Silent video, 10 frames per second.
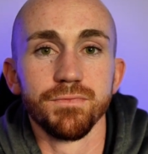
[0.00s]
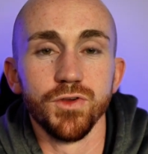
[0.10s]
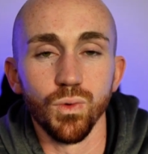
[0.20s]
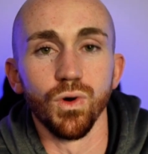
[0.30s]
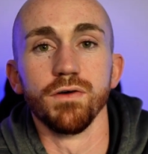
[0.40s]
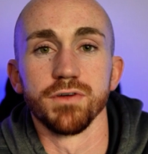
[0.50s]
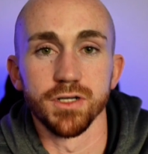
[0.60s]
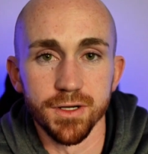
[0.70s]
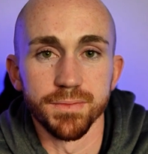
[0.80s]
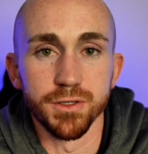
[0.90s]
you will
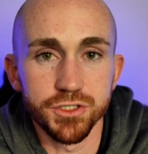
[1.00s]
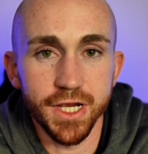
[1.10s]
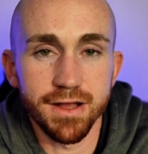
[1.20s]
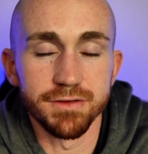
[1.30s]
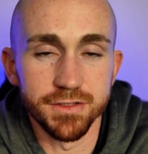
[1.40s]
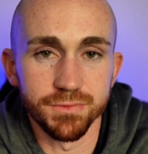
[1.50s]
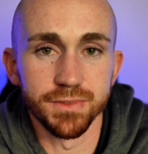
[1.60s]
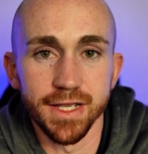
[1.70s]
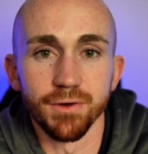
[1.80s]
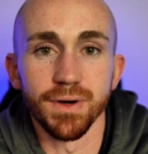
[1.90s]
overcome those challenges when
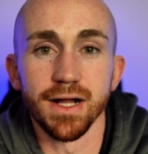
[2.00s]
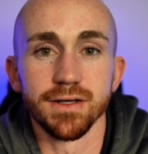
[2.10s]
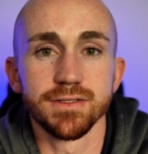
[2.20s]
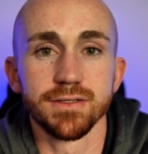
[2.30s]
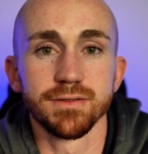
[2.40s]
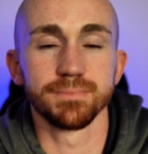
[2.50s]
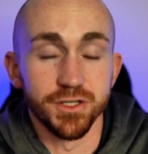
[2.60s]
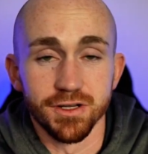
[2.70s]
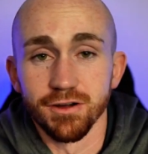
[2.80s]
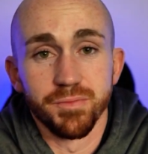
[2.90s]
they arise.
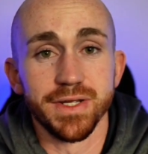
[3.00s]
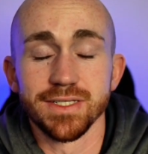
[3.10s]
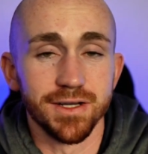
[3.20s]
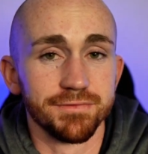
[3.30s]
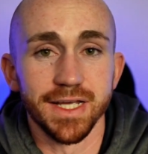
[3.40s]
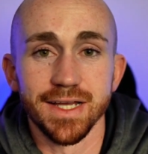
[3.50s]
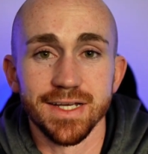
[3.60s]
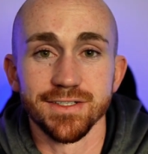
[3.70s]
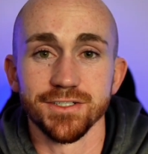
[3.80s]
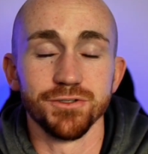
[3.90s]
There's gonna be tough
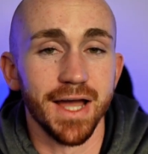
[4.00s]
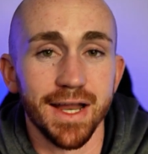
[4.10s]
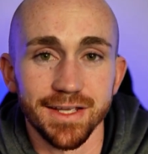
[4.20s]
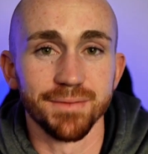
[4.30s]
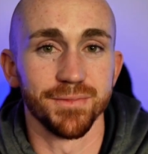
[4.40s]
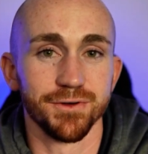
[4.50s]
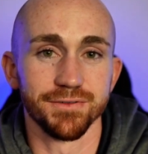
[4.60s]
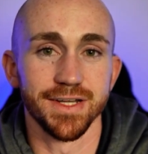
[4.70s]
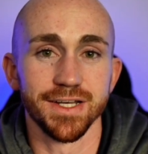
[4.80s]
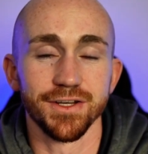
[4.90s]
days, you gotta get
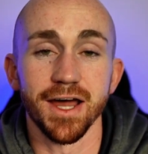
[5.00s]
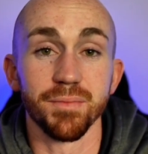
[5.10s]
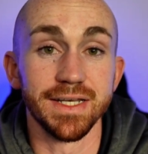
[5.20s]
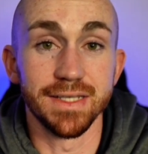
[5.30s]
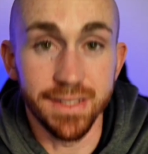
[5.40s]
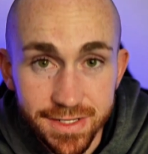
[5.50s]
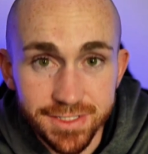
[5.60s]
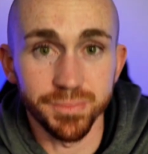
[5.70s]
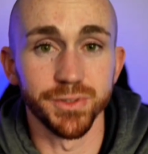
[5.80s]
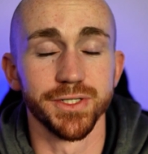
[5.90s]
motivated, you gotta be
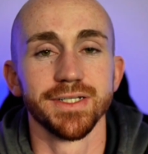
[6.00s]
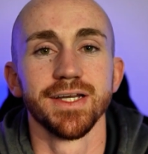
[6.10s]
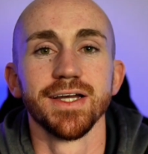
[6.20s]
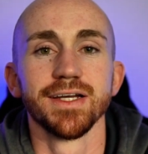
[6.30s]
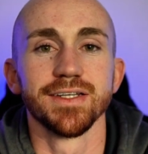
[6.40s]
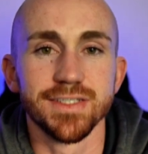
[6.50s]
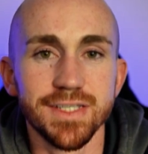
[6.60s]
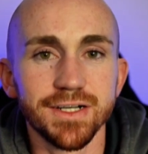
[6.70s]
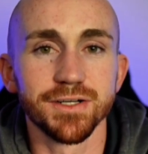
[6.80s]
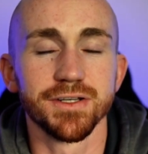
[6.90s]
disciplined to
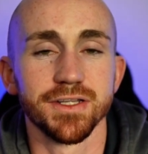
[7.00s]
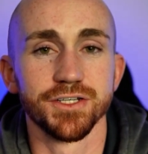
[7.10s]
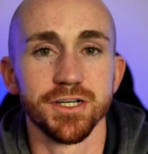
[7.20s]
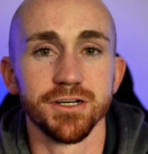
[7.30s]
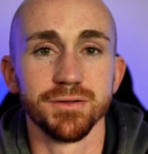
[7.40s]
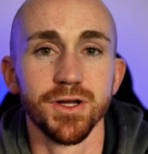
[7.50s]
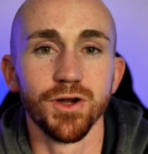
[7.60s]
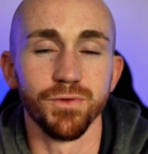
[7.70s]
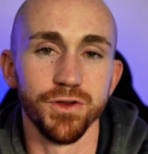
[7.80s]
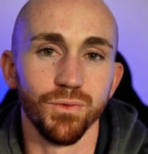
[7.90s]
still go to the gym
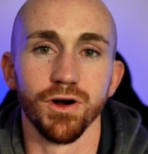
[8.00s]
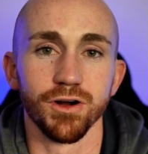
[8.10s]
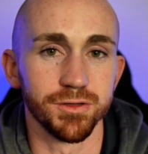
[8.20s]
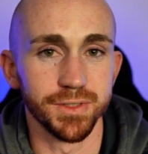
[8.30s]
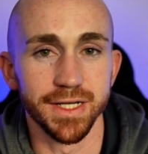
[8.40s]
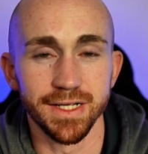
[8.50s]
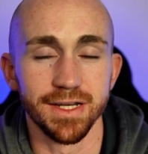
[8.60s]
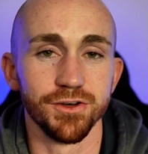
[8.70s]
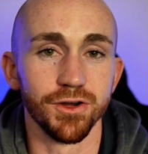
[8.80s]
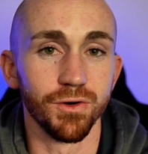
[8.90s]
when you woke up late
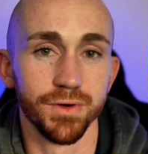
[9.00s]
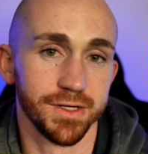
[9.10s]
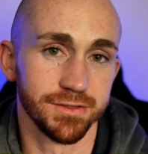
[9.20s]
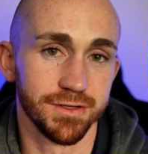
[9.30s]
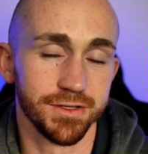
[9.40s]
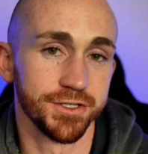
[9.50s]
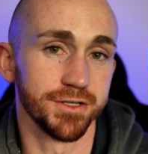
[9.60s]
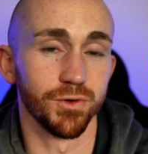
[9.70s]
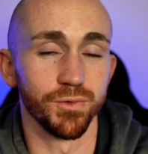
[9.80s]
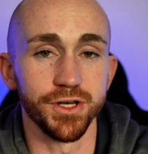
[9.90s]
and you don't wanna go to the gym,
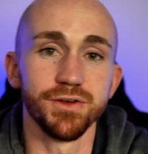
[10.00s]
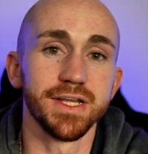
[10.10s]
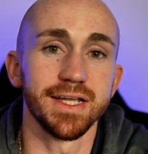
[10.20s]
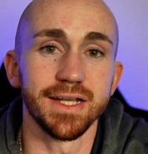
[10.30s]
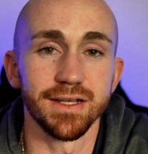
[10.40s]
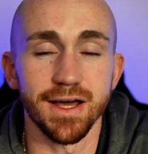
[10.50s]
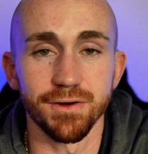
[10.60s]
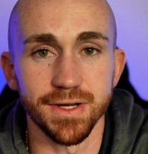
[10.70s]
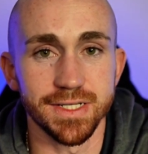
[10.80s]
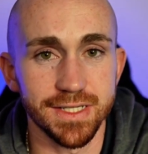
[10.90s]
or when you didn't get a lot of
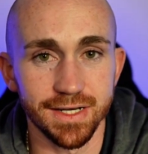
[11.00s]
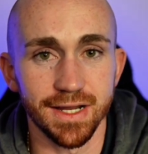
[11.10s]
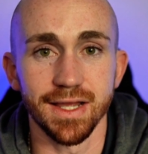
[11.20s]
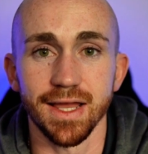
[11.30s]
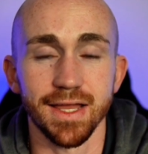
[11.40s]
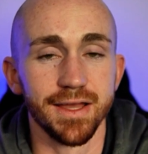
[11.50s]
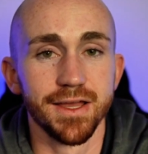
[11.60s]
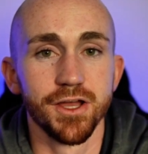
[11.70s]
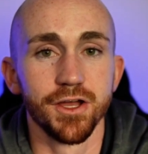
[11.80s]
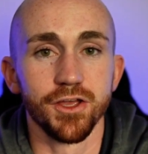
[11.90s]
rest that night. Hey,
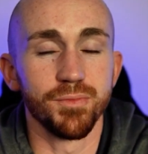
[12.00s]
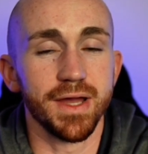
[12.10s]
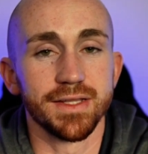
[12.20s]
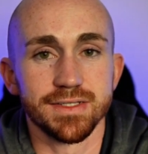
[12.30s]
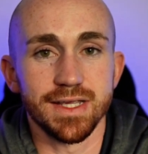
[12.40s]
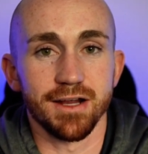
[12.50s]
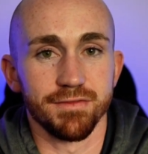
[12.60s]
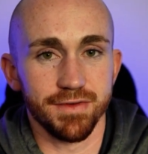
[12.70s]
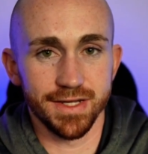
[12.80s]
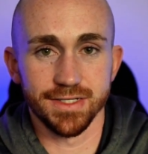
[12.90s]
you may have to
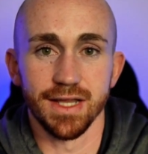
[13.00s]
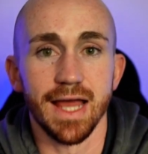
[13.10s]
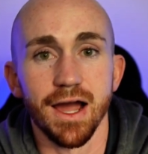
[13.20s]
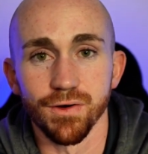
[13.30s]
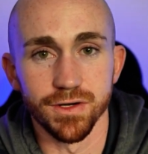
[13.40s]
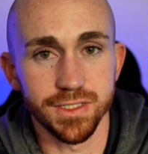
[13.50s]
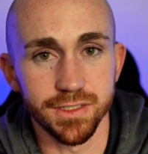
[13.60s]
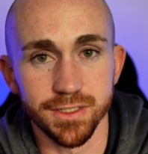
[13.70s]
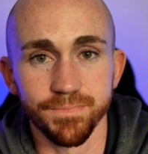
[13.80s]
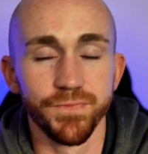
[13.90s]
sacrifice an hour of
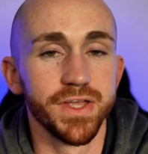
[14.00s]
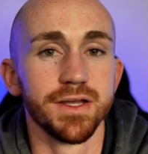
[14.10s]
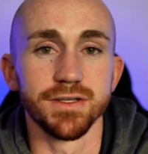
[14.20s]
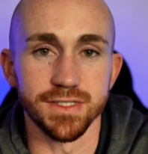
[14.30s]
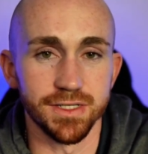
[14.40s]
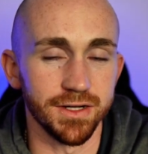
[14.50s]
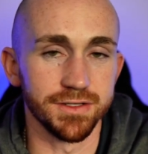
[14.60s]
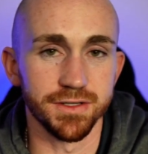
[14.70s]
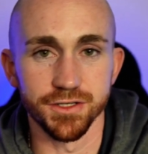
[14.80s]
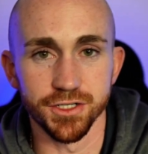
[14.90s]
sleep to still go
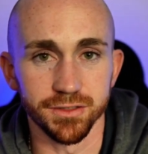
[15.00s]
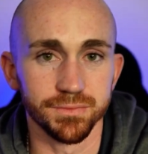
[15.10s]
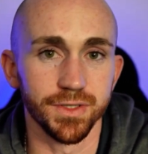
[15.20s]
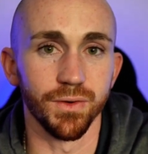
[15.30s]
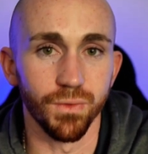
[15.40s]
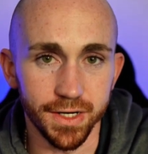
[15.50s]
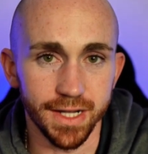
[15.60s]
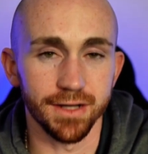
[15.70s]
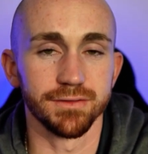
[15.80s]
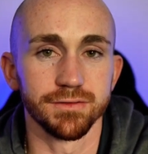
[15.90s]
to the gym and work
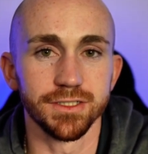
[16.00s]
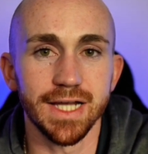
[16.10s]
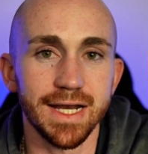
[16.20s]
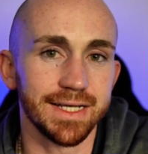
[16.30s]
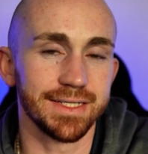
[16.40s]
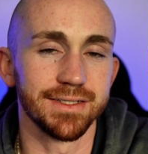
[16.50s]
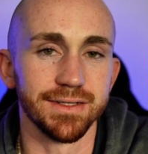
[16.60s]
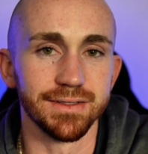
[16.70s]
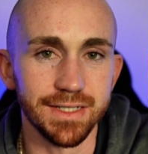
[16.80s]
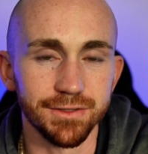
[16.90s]
out. You gotta get it
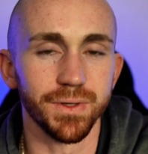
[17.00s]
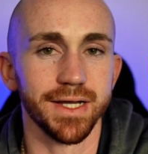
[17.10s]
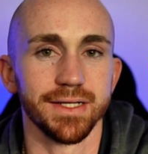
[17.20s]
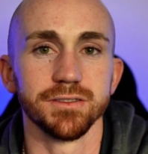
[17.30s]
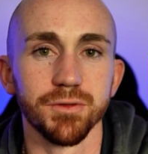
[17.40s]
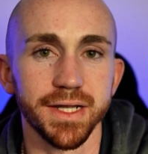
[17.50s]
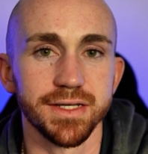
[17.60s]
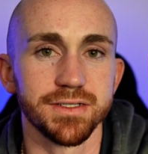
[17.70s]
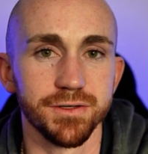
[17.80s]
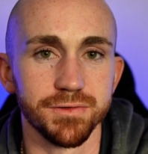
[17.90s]
done either way. Don't make
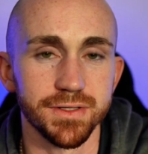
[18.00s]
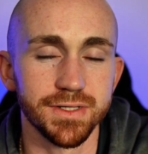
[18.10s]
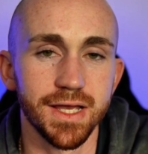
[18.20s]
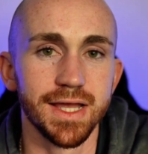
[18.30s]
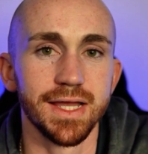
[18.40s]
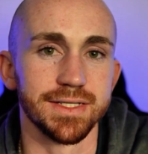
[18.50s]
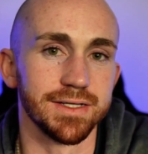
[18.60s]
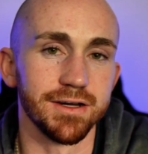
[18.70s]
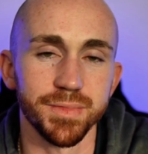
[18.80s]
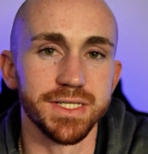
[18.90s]
excuses. It's
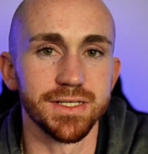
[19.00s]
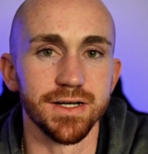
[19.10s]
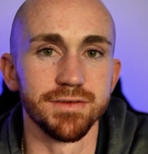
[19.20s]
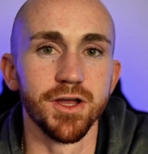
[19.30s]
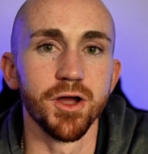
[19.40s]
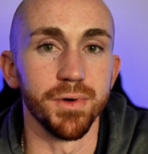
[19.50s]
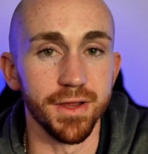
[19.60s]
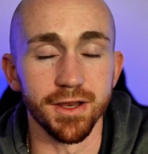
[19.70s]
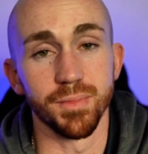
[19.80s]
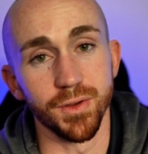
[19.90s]
gonna be tough, but
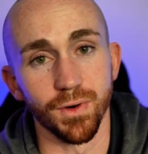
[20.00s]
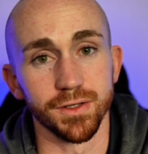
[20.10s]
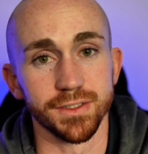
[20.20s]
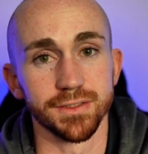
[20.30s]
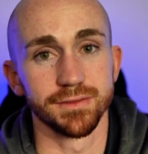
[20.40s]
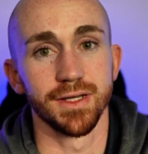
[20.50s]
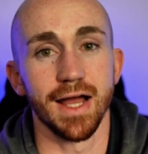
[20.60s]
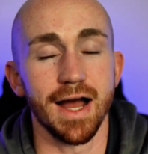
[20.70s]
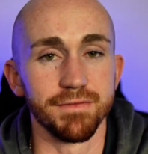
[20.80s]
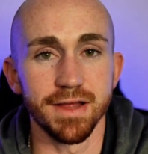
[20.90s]
it'll be worth it.
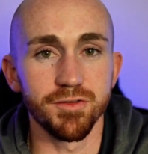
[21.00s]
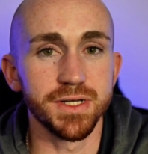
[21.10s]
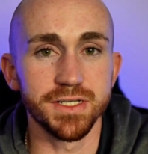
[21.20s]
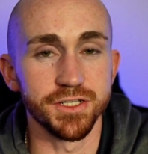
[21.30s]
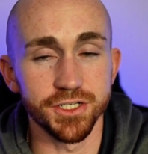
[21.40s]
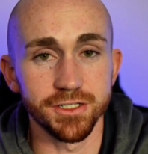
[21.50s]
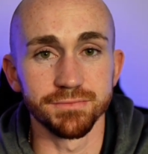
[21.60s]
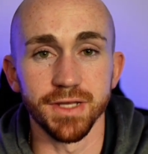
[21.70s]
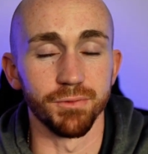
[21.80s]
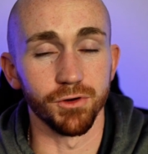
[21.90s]
I've never been to the
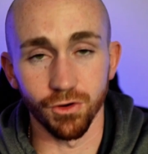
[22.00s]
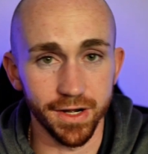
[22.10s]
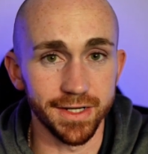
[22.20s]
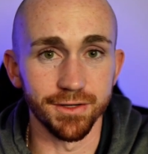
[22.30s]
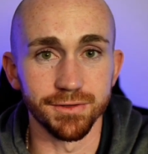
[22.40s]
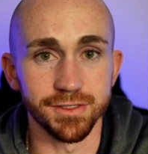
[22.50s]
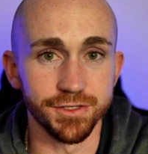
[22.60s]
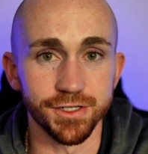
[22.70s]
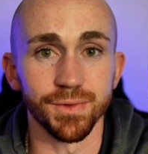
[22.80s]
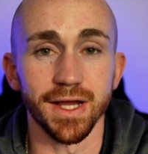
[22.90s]
gym and regretted going to the
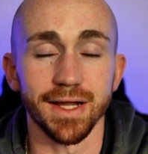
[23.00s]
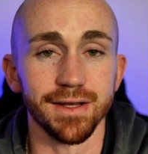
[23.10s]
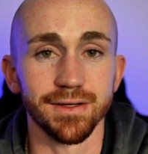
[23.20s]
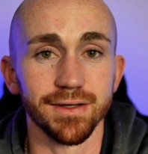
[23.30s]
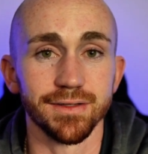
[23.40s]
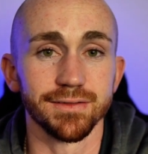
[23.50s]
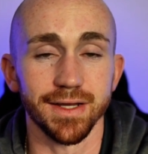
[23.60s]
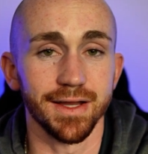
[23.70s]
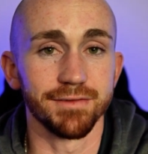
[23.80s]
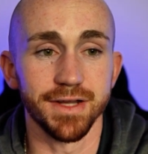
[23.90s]
gym when I got done.
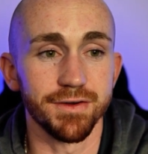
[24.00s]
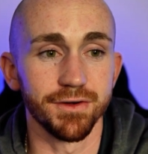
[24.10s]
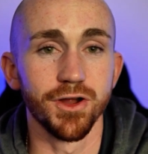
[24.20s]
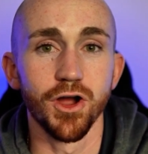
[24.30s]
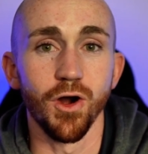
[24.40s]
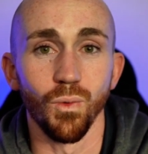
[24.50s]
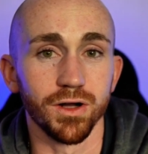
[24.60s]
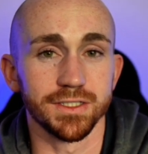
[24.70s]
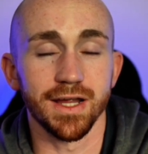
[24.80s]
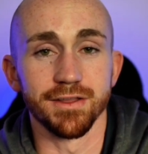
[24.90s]
Like, I've never
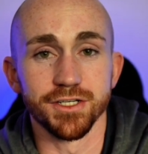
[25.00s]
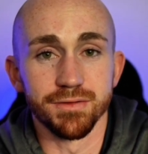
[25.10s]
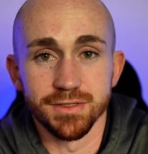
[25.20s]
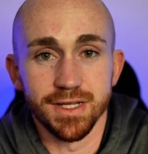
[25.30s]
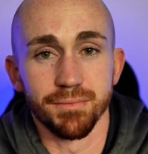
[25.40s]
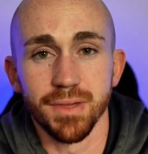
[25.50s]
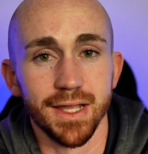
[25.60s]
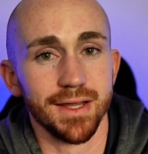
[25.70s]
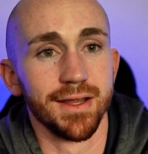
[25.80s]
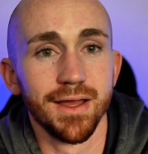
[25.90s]
walked out of the gym and said, man,